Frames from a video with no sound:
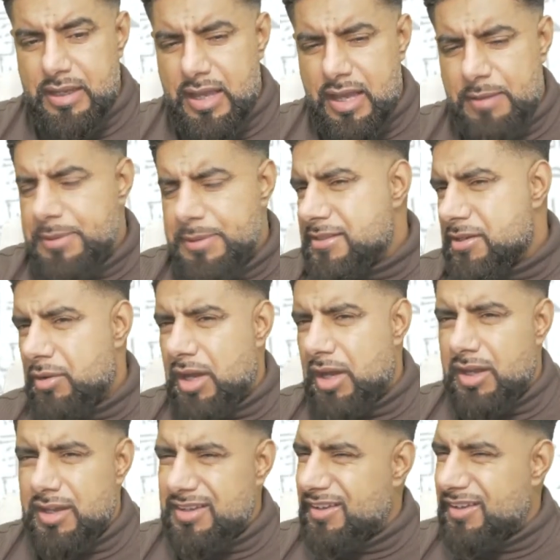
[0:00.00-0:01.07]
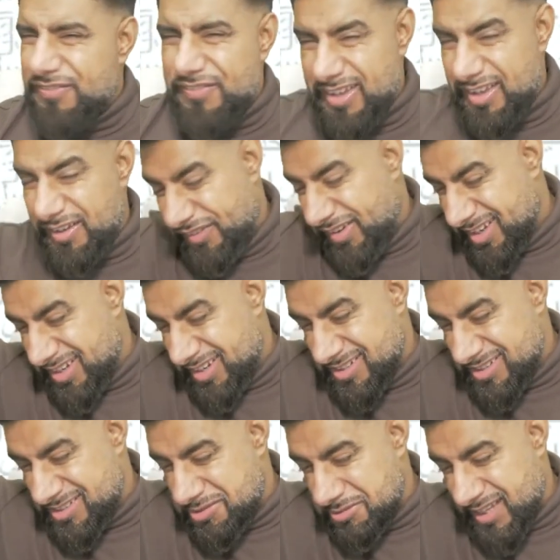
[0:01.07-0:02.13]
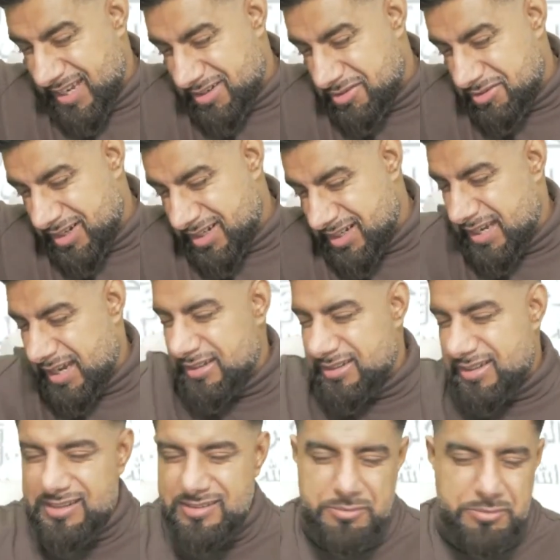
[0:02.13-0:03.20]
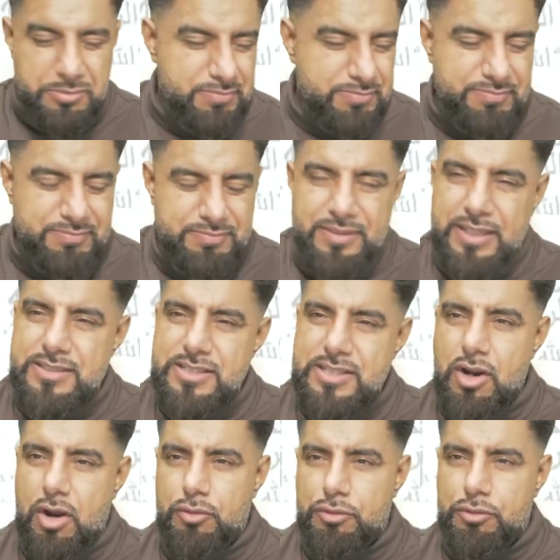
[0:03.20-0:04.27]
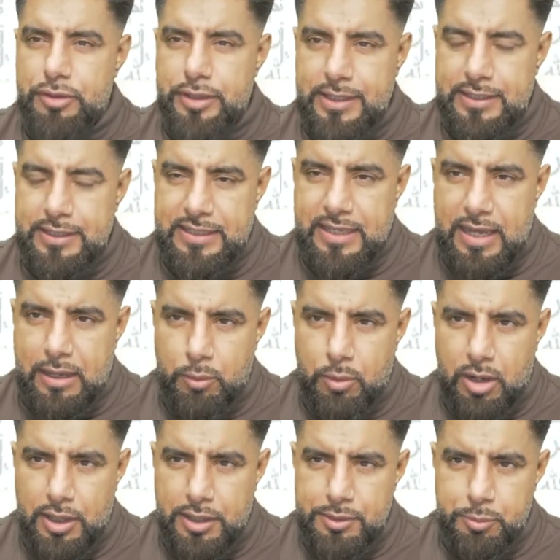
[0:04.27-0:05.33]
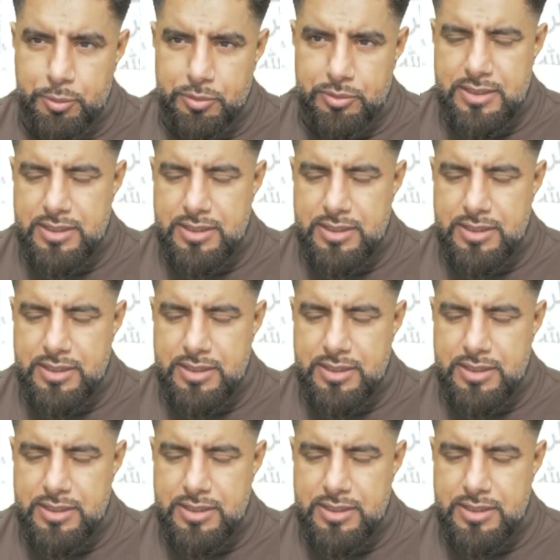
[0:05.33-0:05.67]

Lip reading: if I understood that correctly, I it's not really how I would,